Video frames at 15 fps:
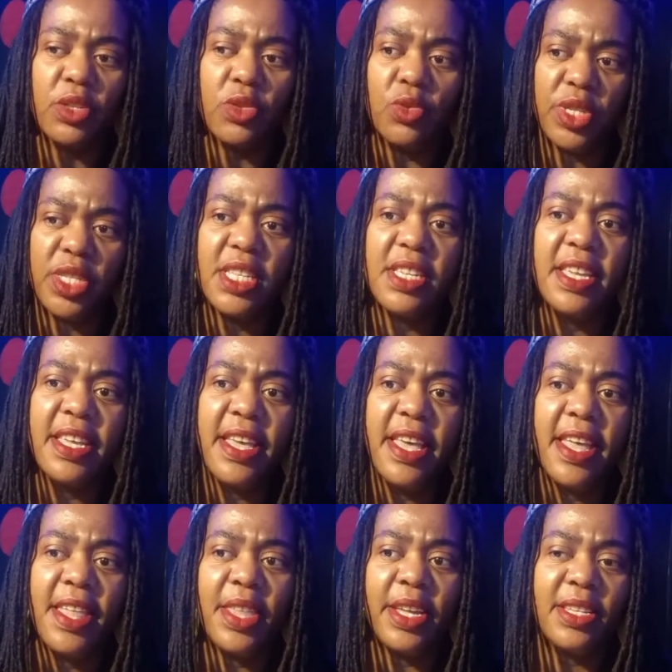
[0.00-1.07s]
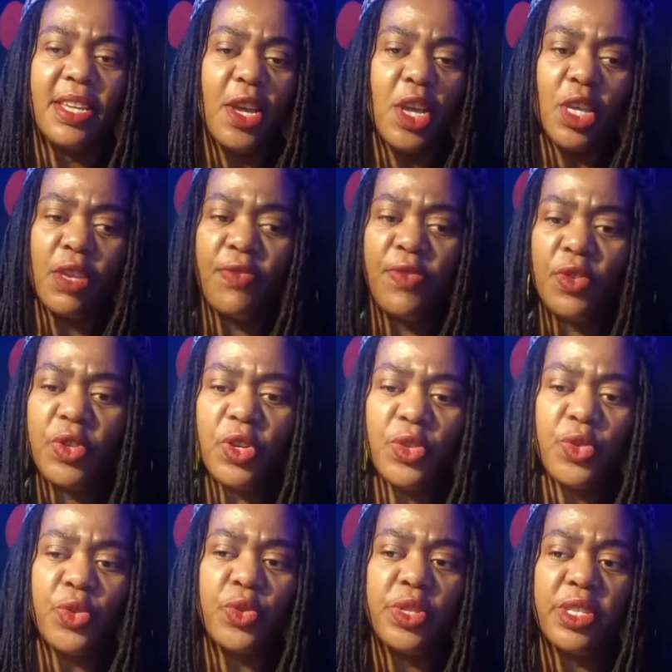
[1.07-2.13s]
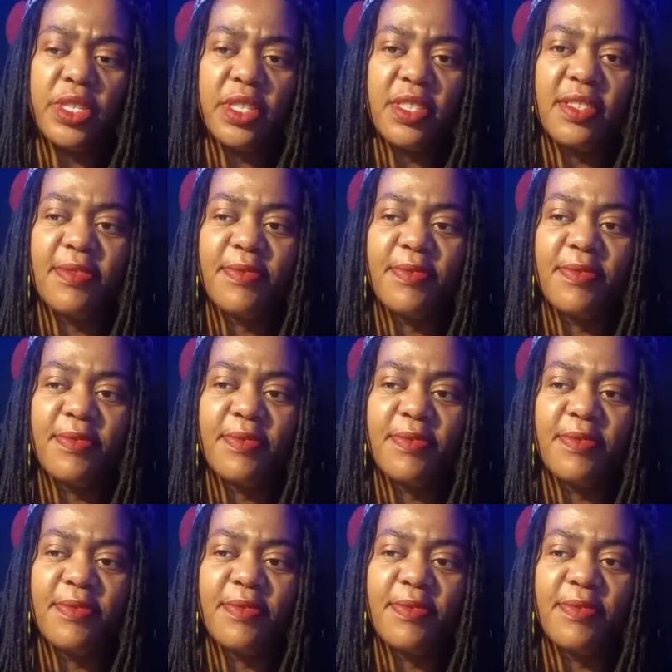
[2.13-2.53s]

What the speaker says: you see that if you don't do this,